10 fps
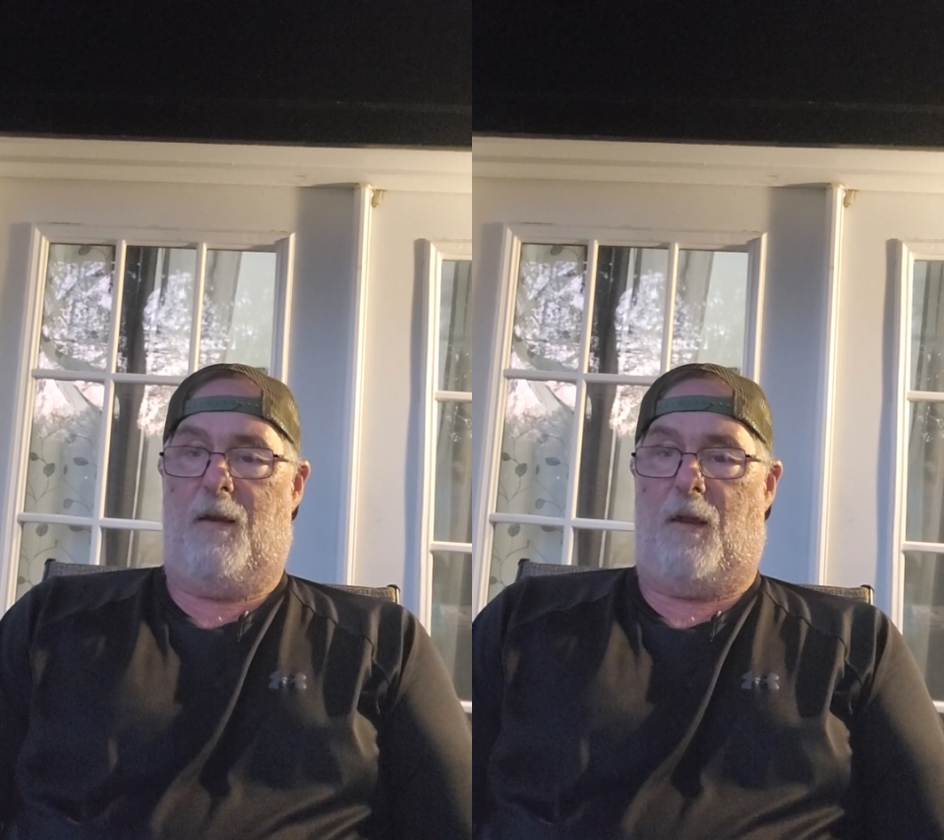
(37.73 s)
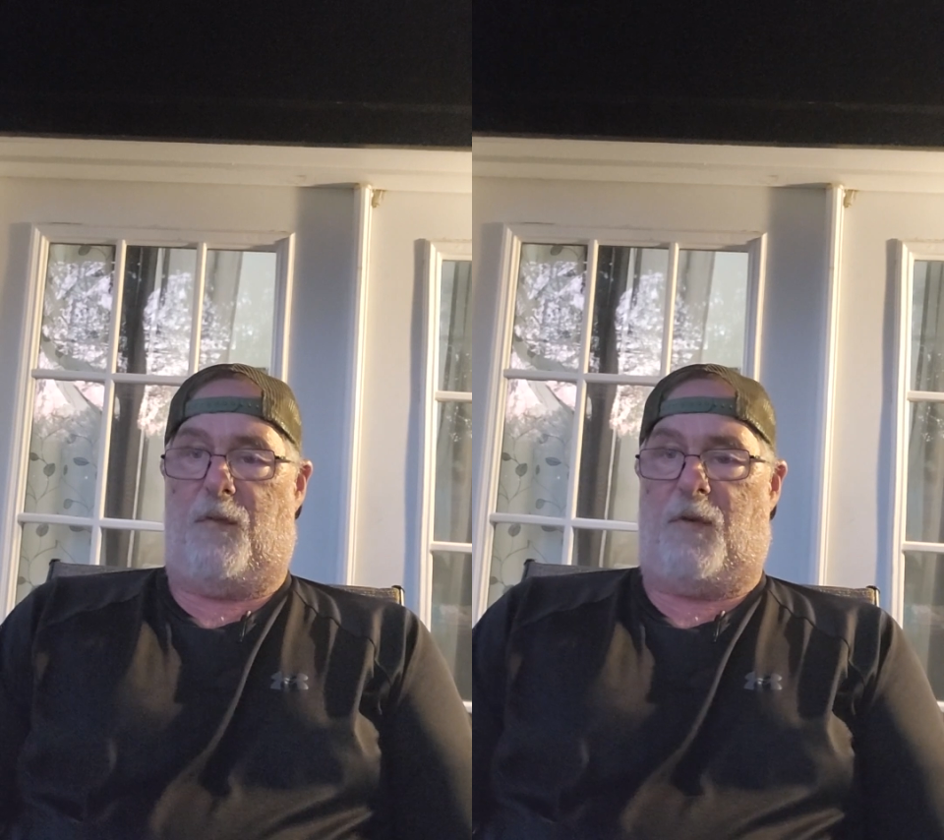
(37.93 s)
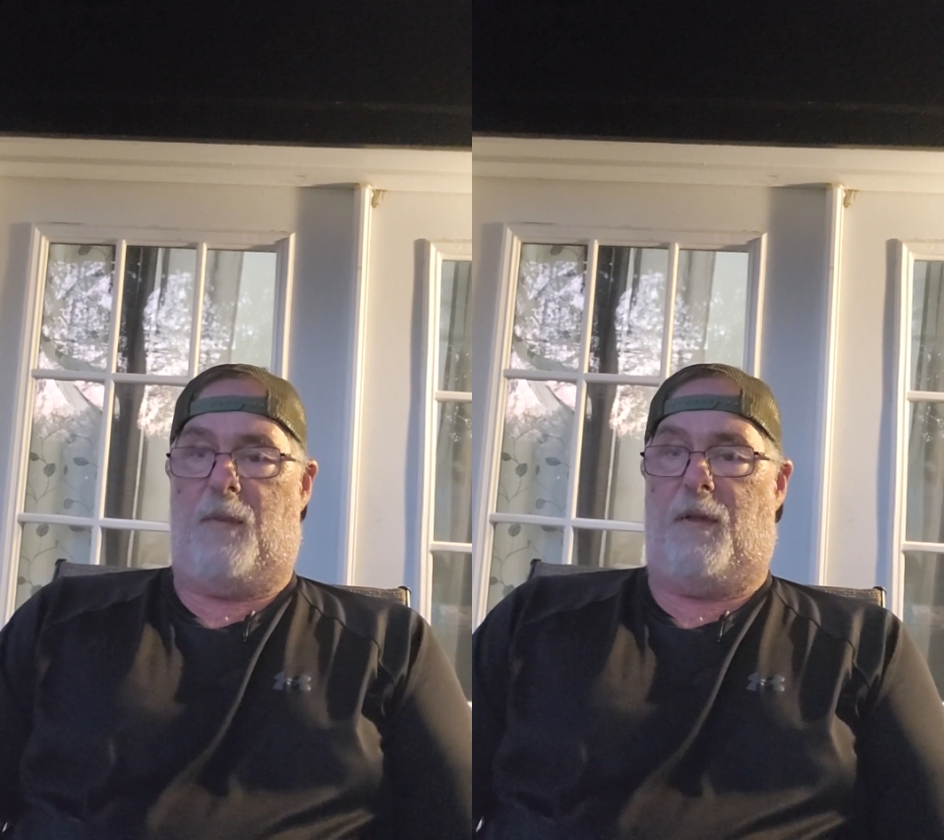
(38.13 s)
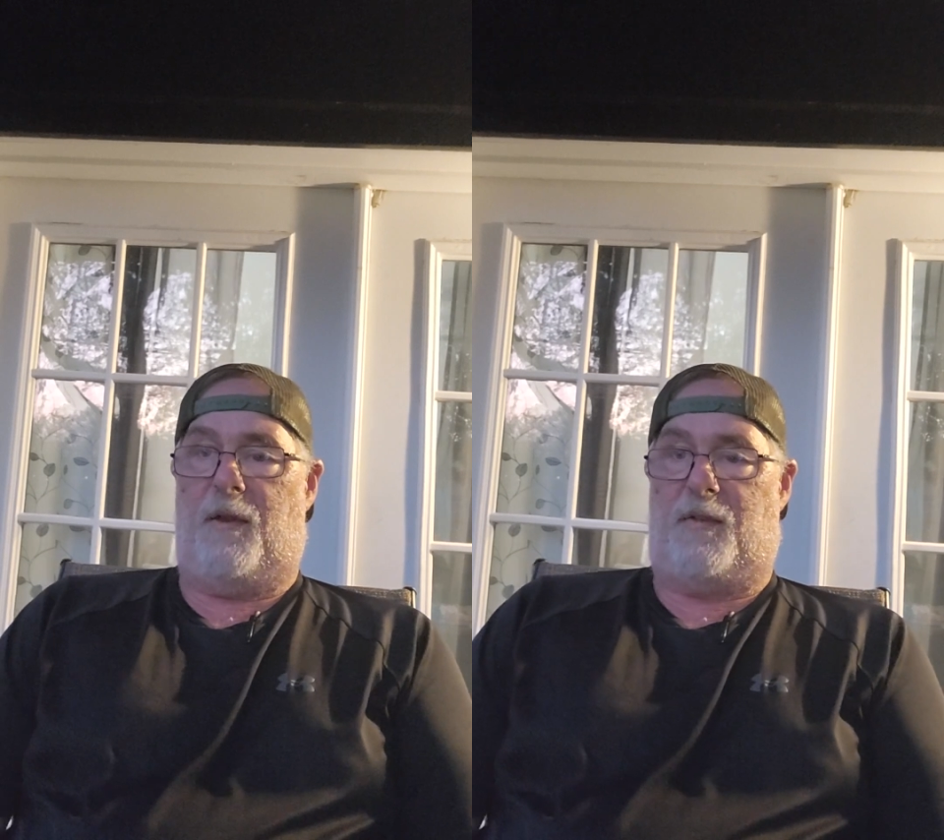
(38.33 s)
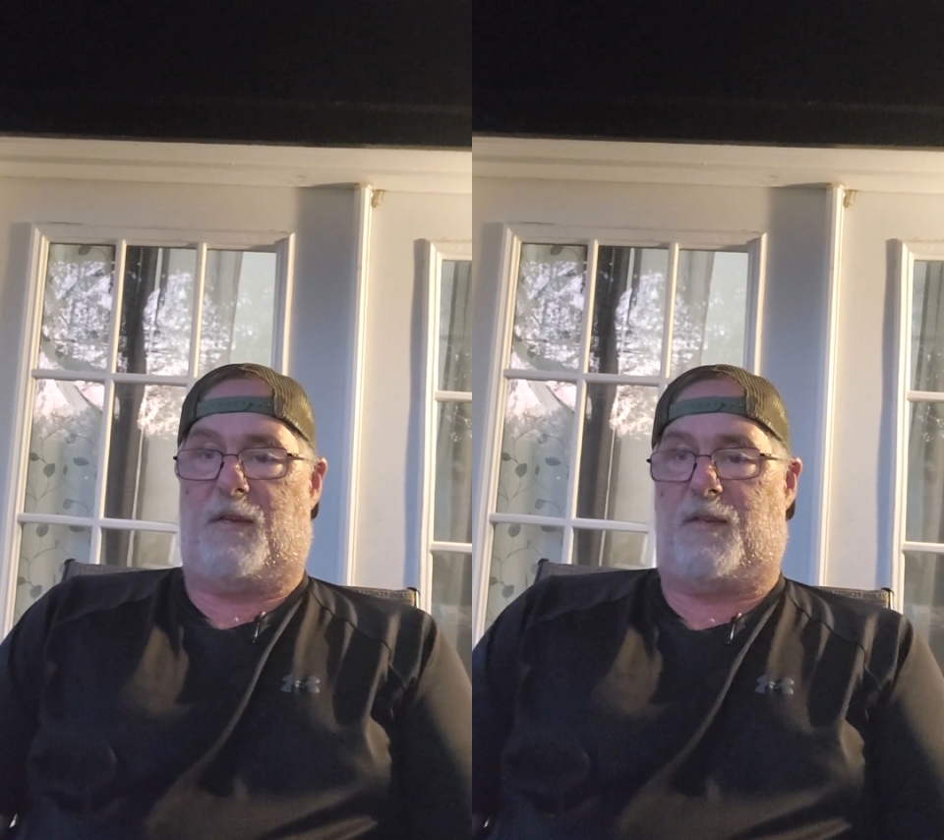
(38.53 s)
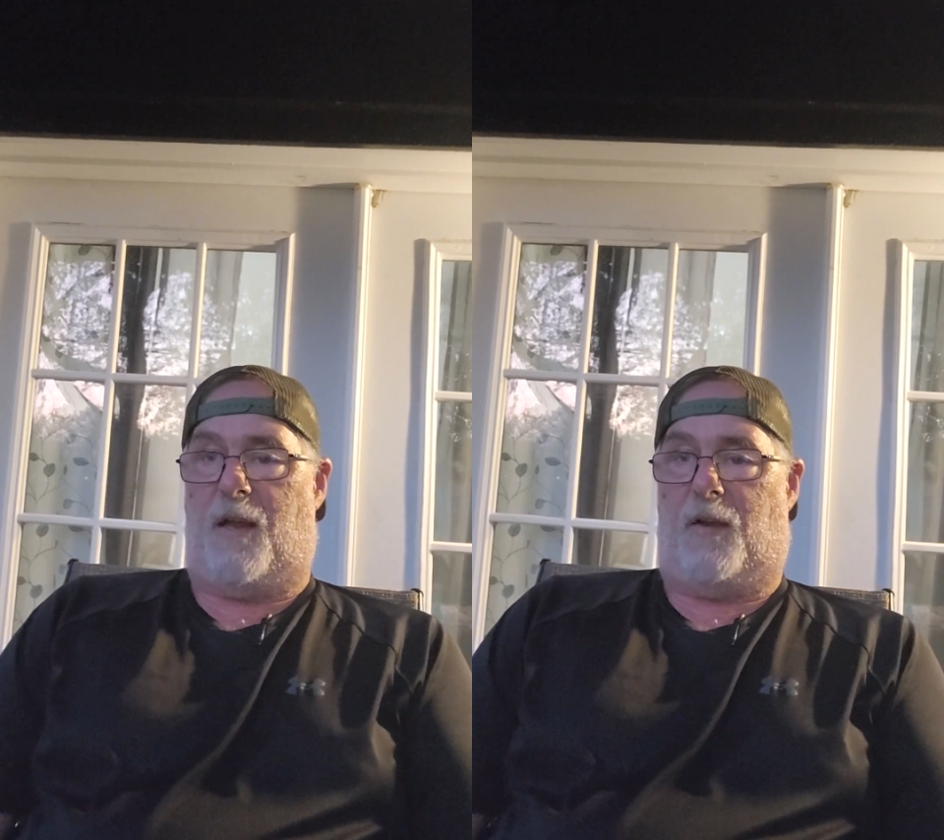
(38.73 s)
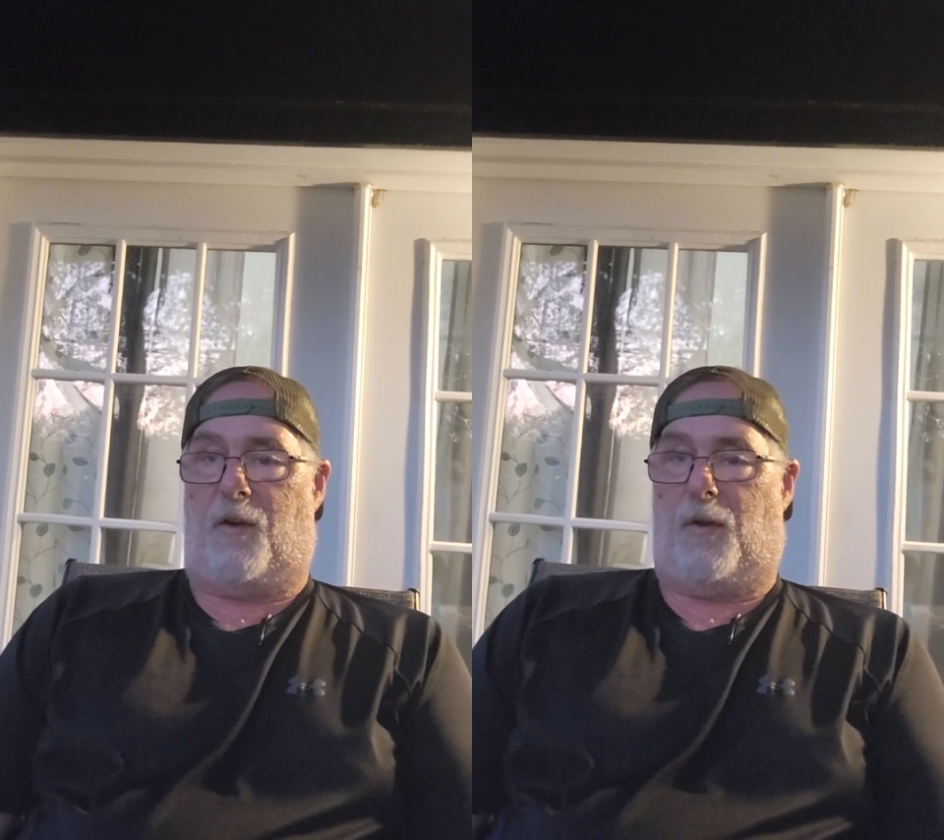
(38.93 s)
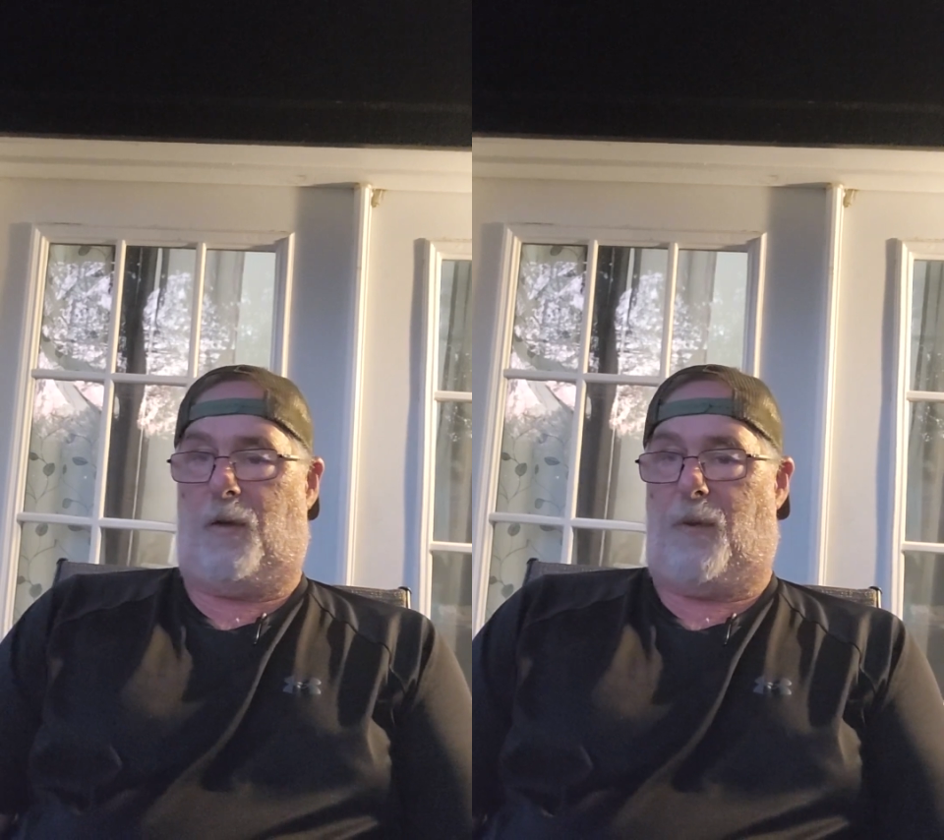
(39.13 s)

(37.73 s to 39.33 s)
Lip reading: Now, the frame that it sits on currently